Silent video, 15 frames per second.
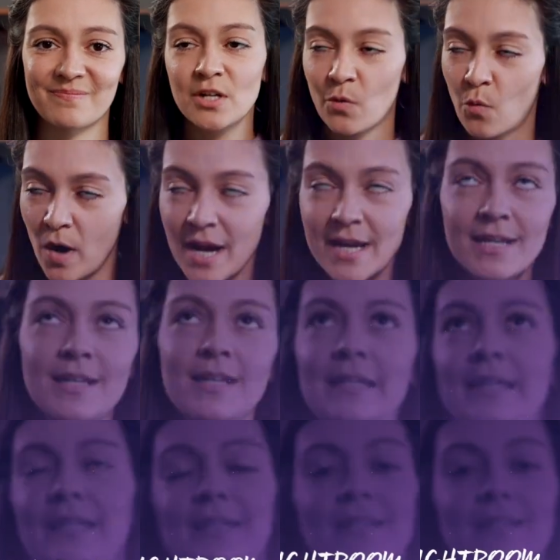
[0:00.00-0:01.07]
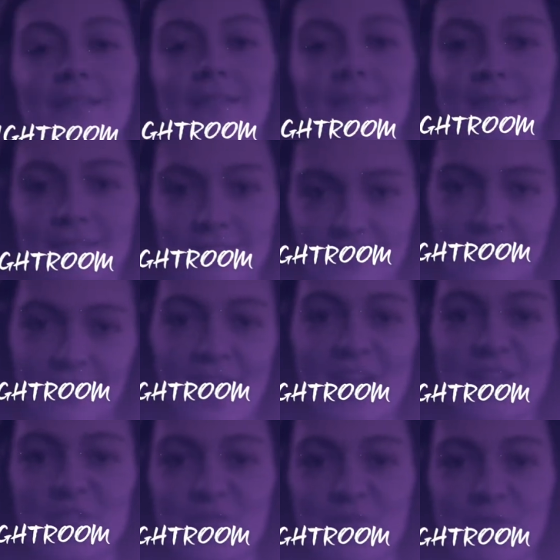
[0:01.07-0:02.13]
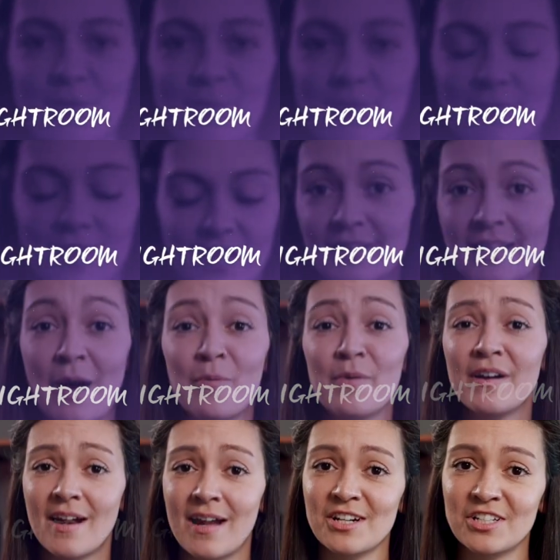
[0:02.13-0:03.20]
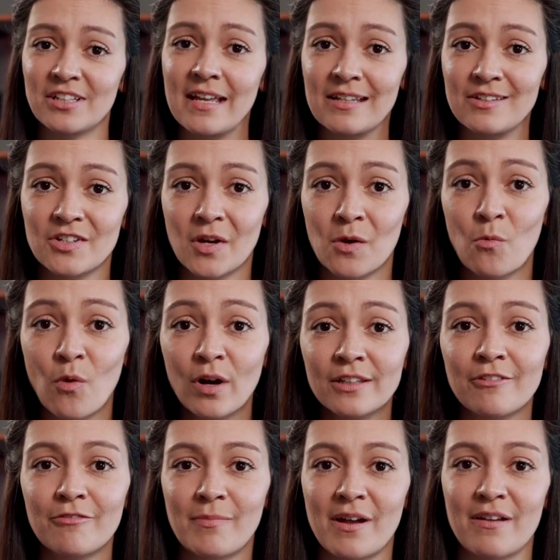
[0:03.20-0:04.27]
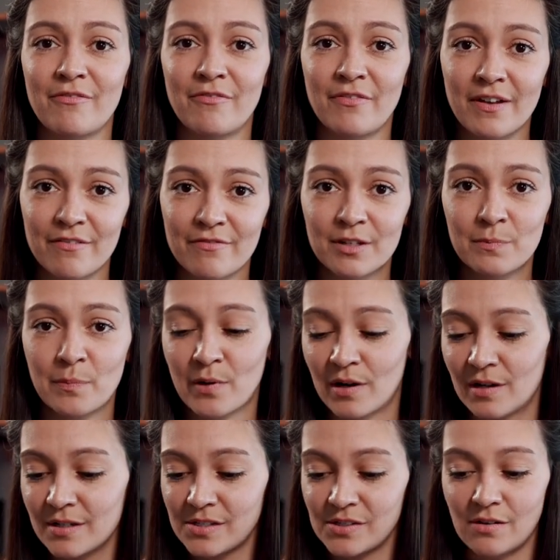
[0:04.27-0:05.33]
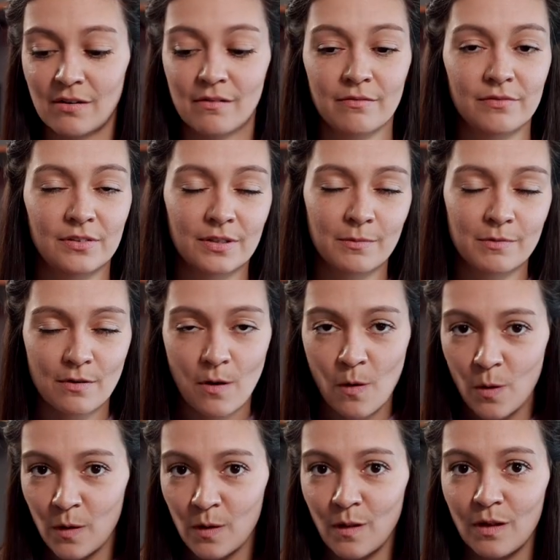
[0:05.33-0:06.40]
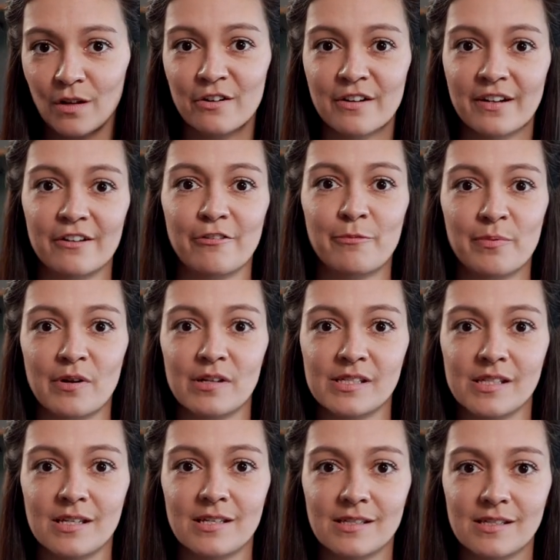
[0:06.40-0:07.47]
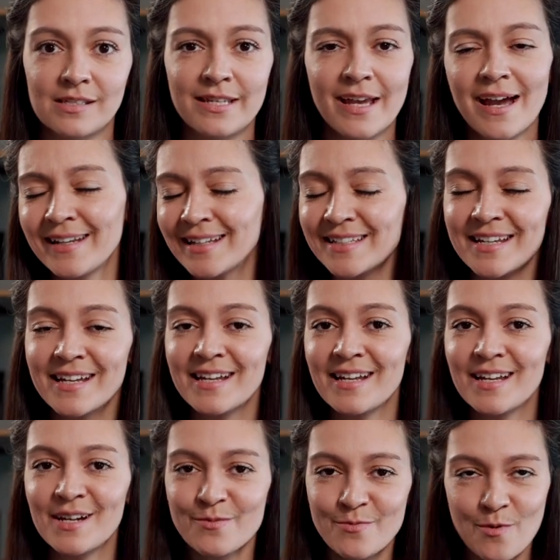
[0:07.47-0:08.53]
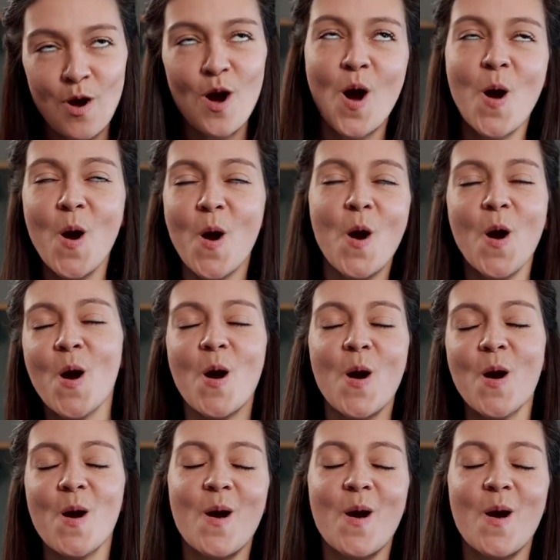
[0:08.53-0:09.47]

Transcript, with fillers: 20. Lightroom. Now we are actually entering one of my favorite parts of the whole creative process, the editing. Woo!